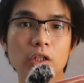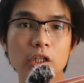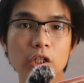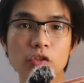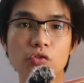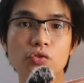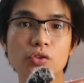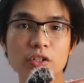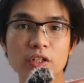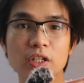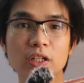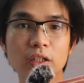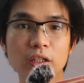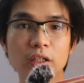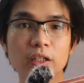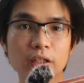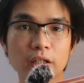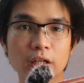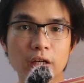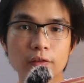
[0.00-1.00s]

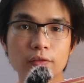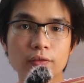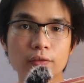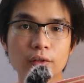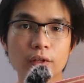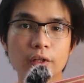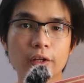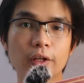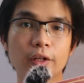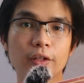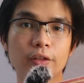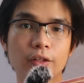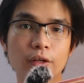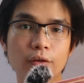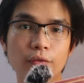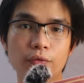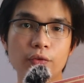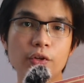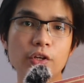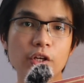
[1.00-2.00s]
Interestingly enough,
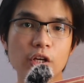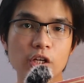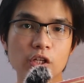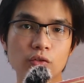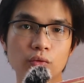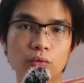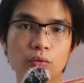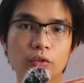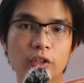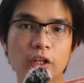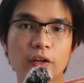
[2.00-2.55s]
their free cash flow